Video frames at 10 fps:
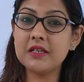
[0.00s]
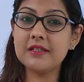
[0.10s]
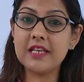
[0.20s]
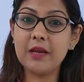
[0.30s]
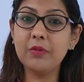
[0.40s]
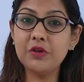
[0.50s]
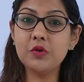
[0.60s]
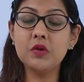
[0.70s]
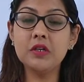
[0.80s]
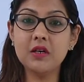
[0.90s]
is able to
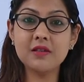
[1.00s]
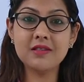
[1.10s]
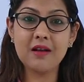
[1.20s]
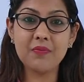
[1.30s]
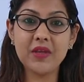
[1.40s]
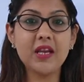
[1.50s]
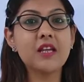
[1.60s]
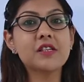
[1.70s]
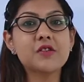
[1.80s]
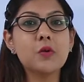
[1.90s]
learn something,
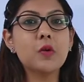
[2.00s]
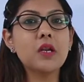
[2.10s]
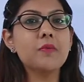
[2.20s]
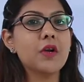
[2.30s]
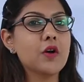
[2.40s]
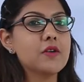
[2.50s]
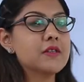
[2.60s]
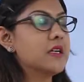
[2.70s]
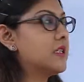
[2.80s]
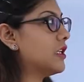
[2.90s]
it is only because
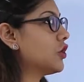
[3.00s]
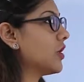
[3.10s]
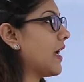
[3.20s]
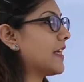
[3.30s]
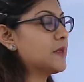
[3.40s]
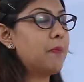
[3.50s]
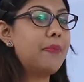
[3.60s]
a teacher has